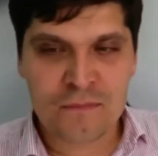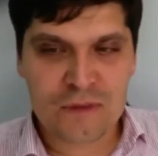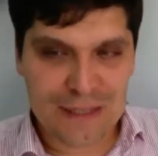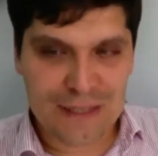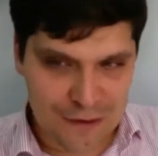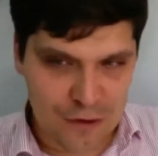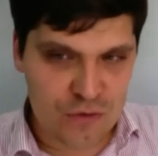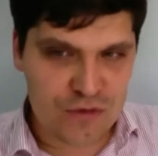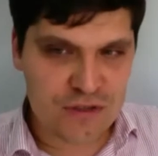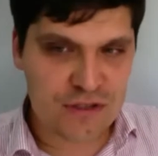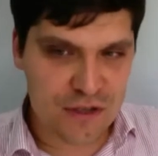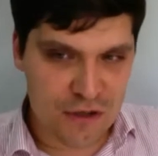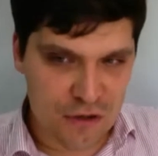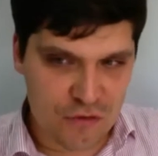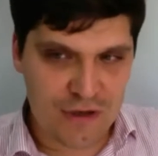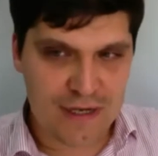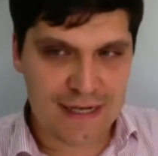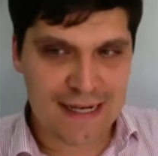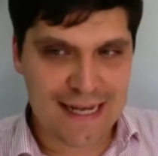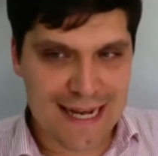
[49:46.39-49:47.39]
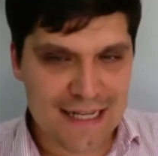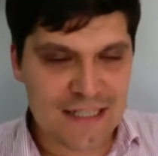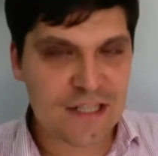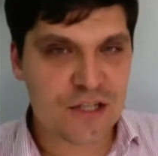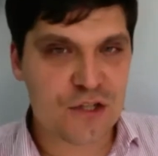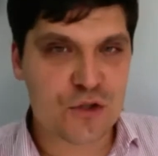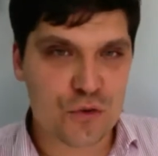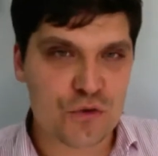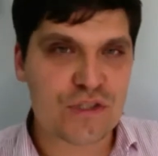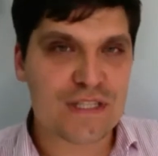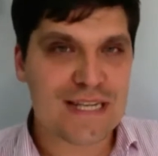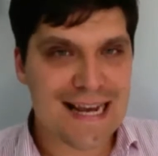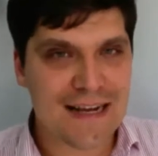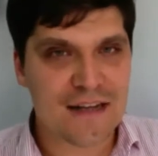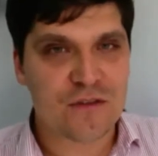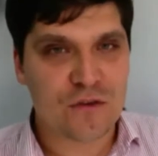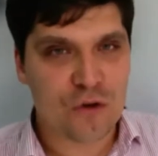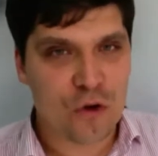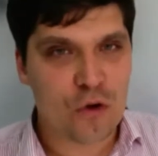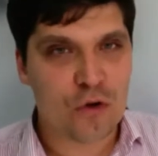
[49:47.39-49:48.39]
closely related to
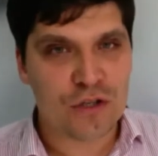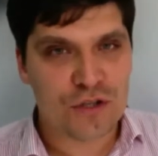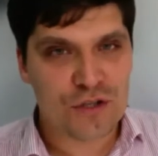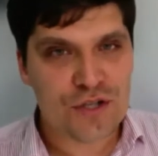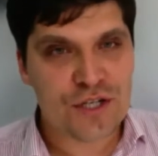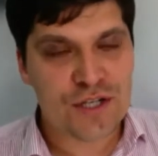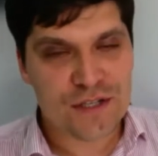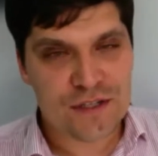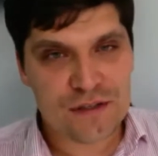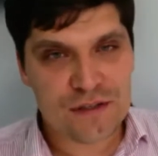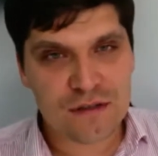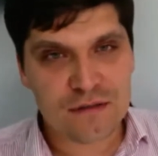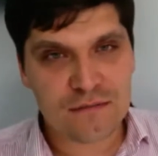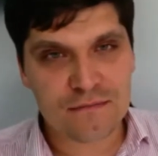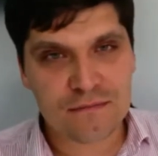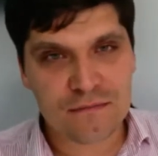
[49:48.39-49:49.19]
technologies.